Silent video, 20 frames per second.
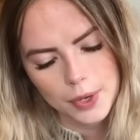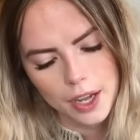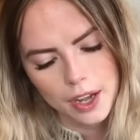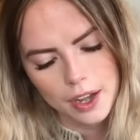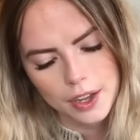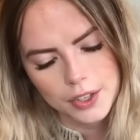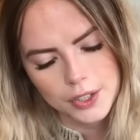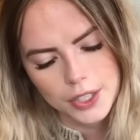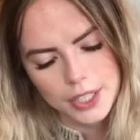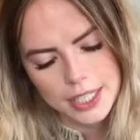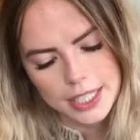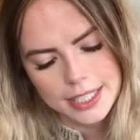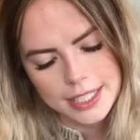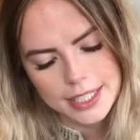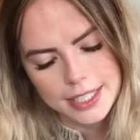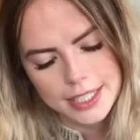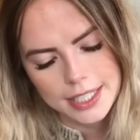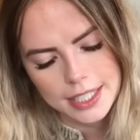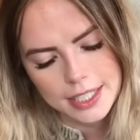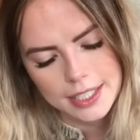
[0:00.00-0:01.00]

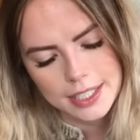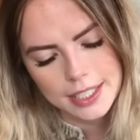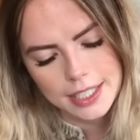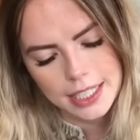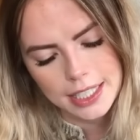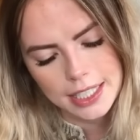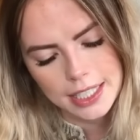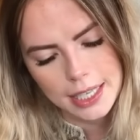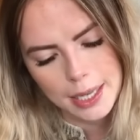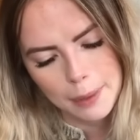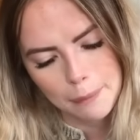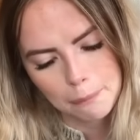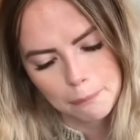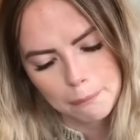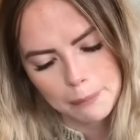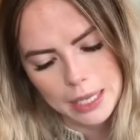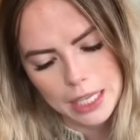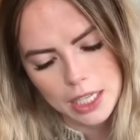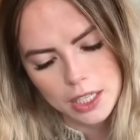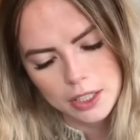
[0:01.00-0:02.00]
160
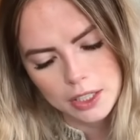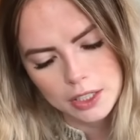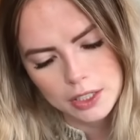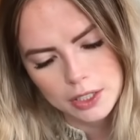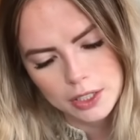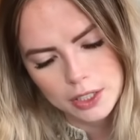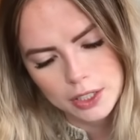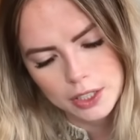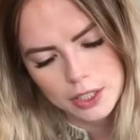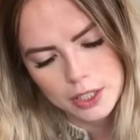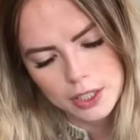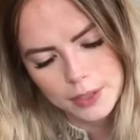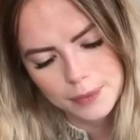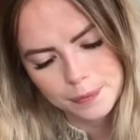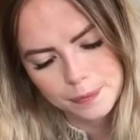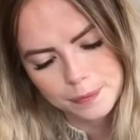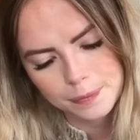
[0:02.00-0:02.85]
meters.